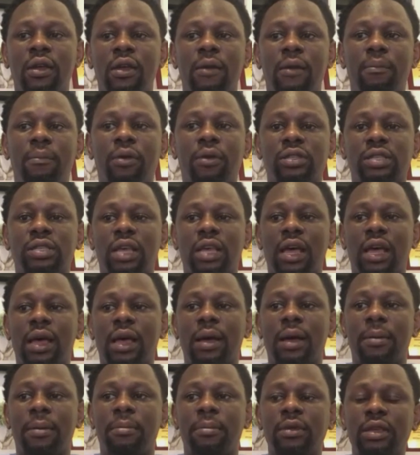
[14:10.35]
But
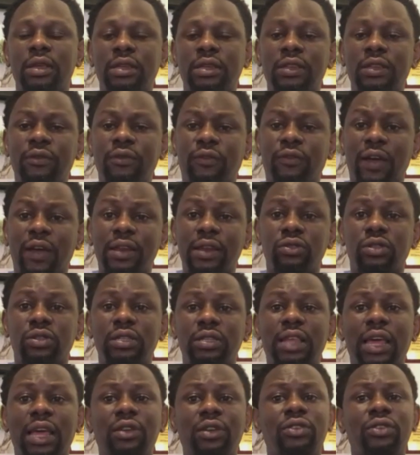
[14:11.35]
they
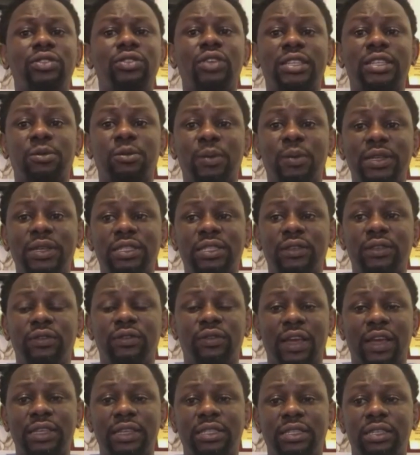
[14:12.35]
are not expensive
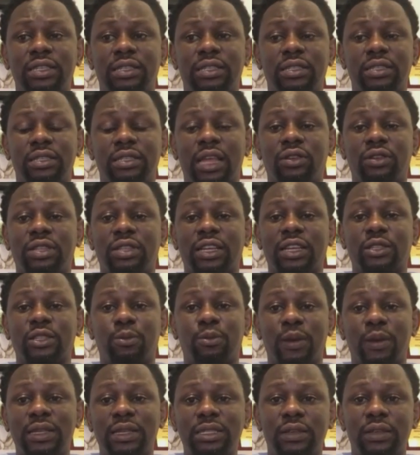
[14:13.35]
devices. They are not
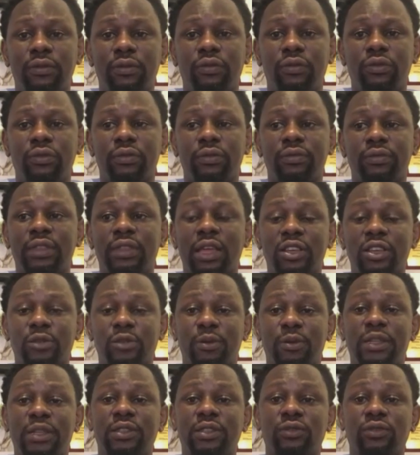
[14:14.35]
expensive. They are not
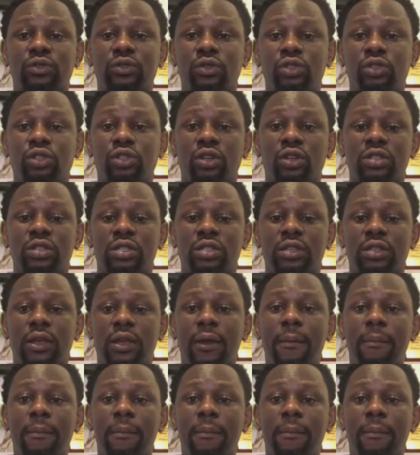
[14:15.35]
expensive solutions.